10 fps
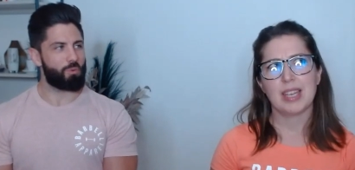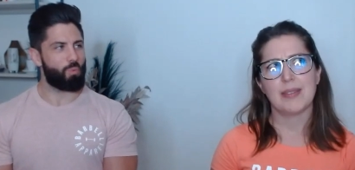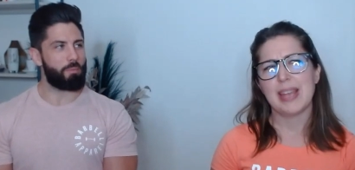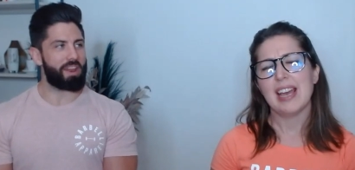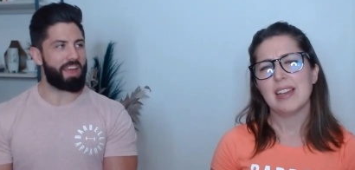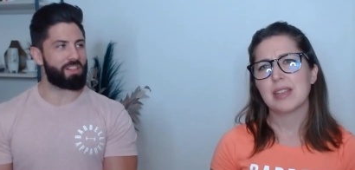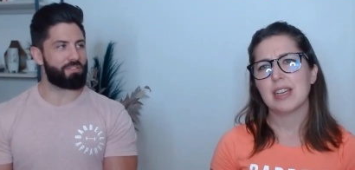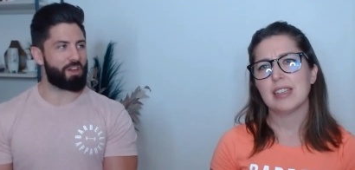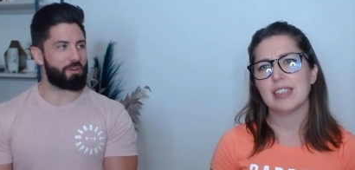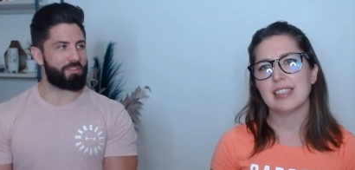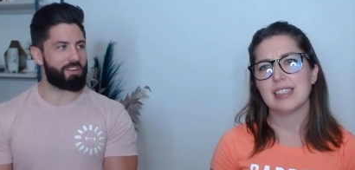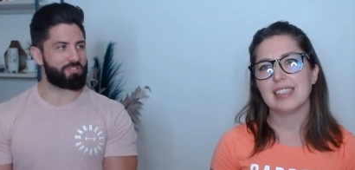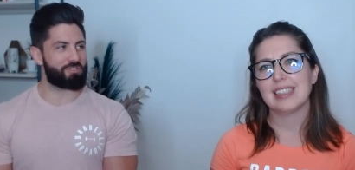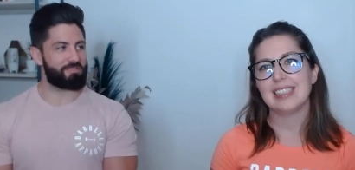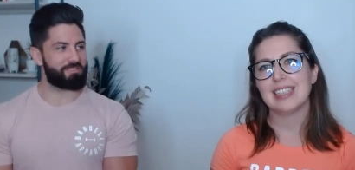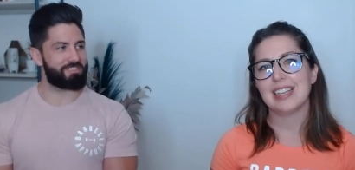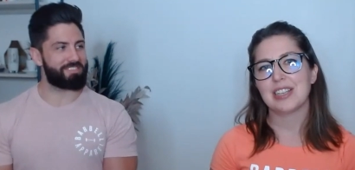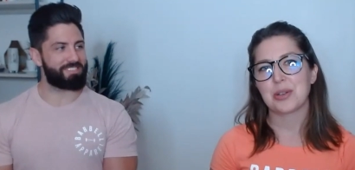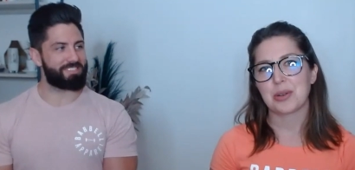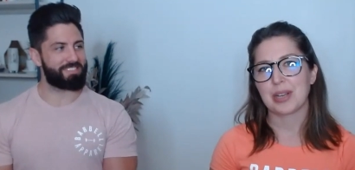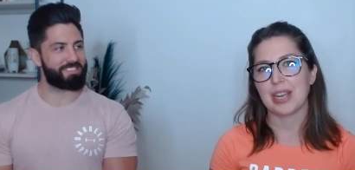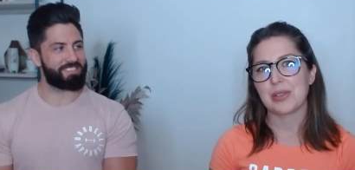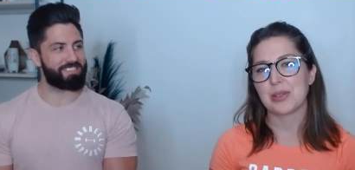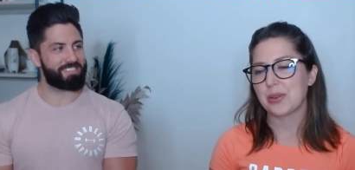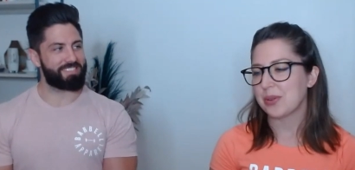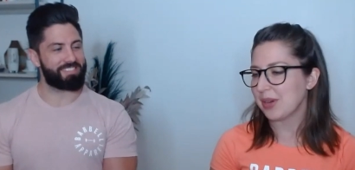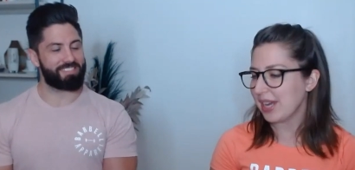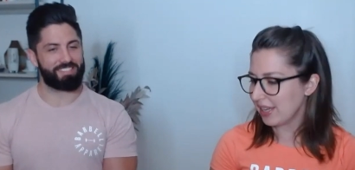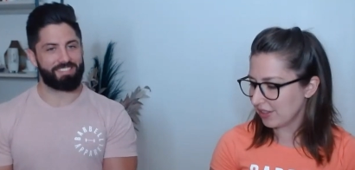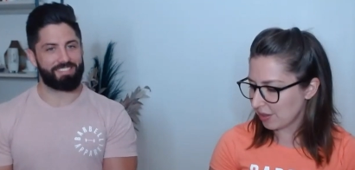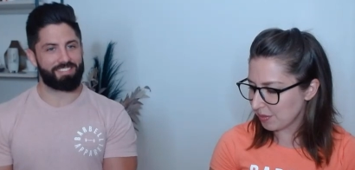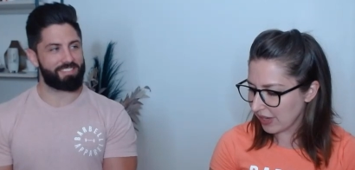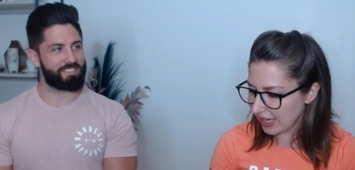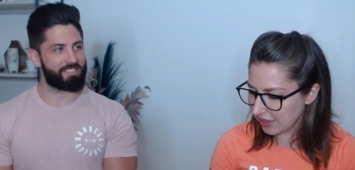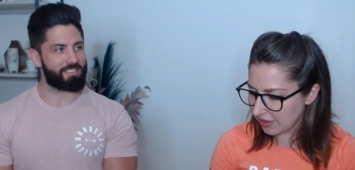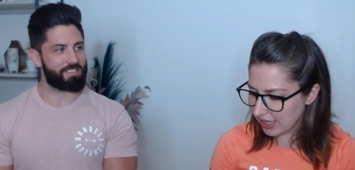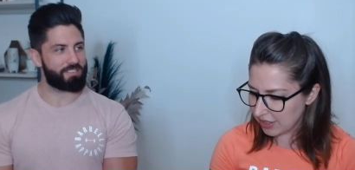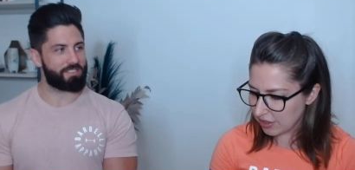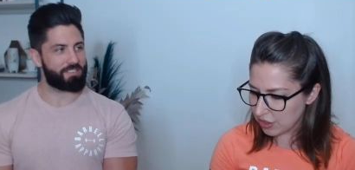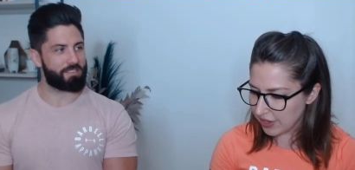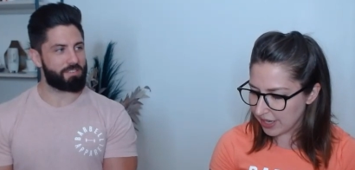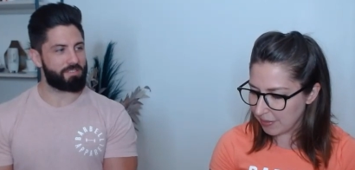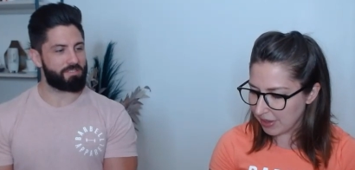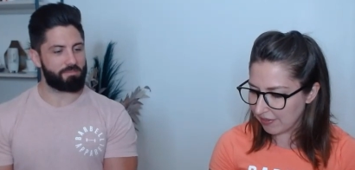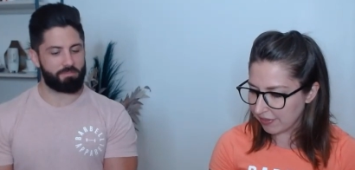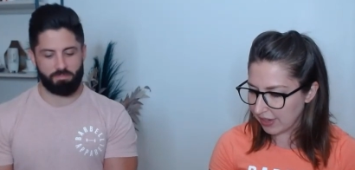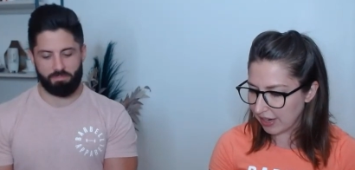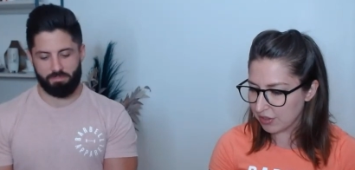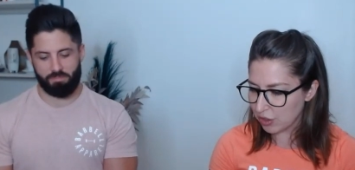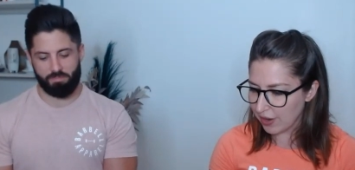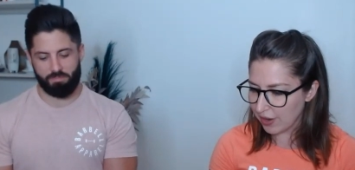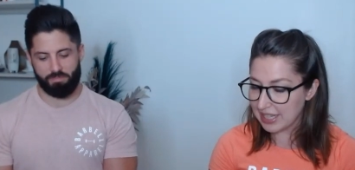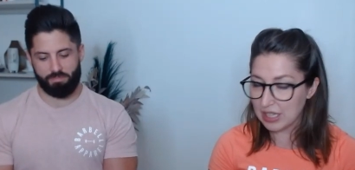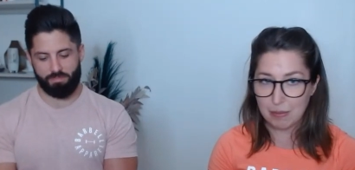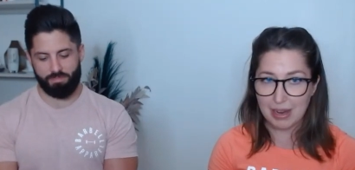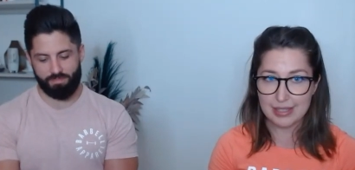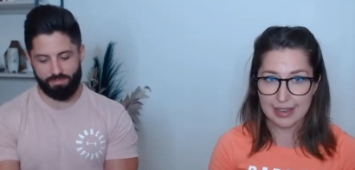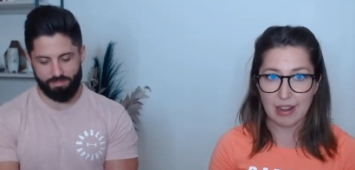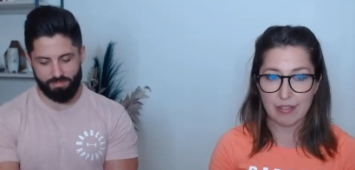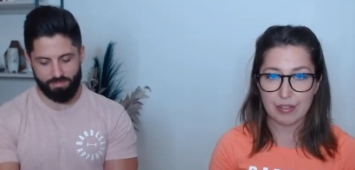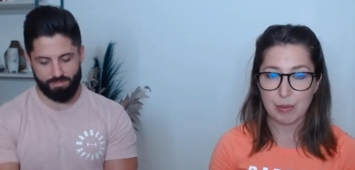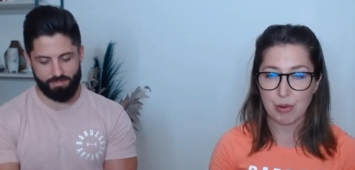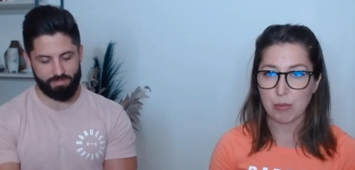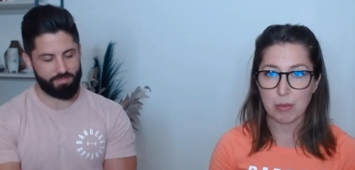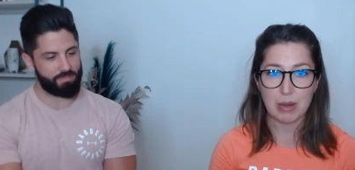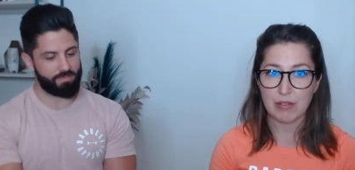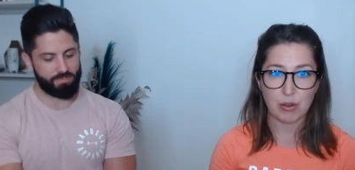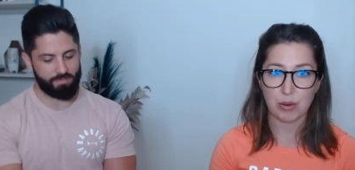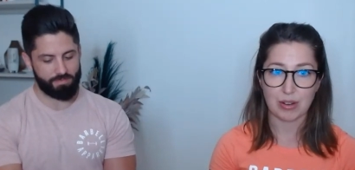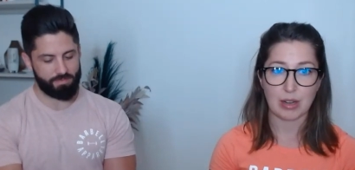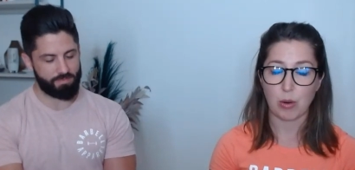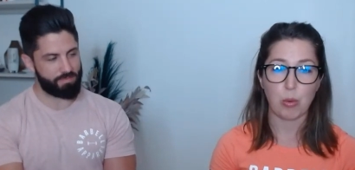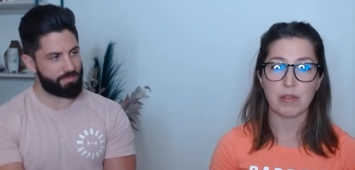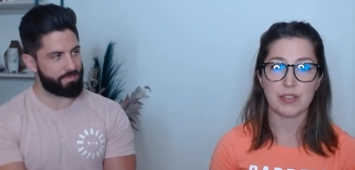Speaker 1: one yeah. minute elevator version.
Speaker 2: Yeah, sure. Okay. So in terms of getting into the industry, I mean, I've, I've trained myself probably for like over